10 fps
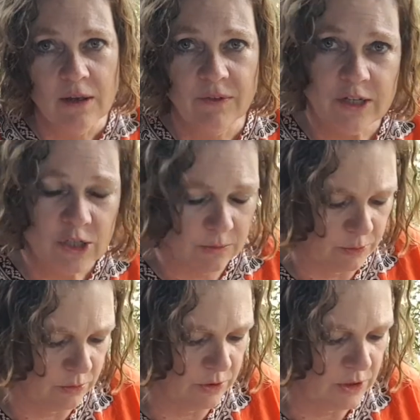
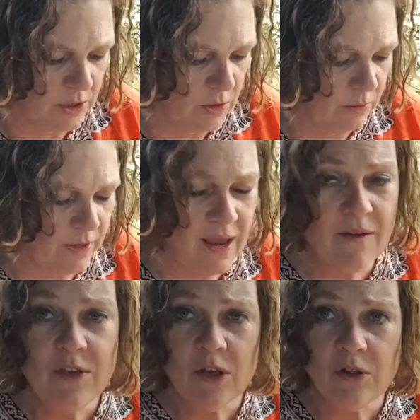vegetables,
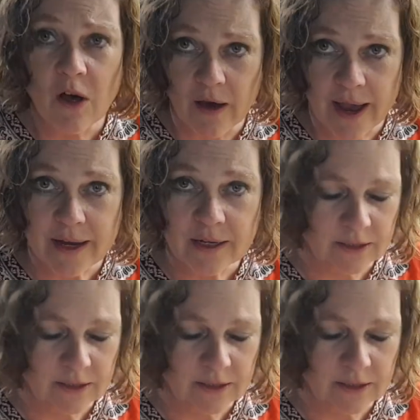whatever you like.